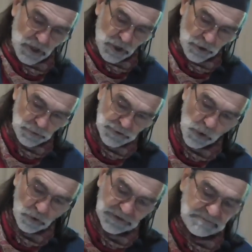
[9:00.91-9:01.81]
who
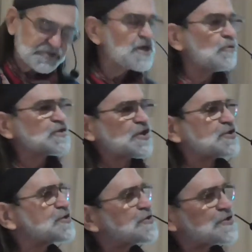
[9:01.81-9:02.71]
told him she was
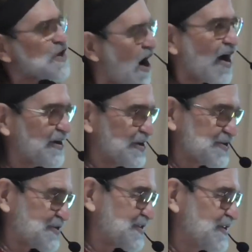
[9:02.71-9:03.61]

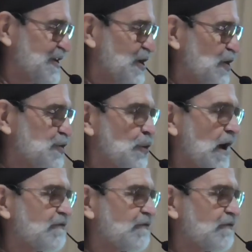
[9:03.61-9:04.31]
astonished to have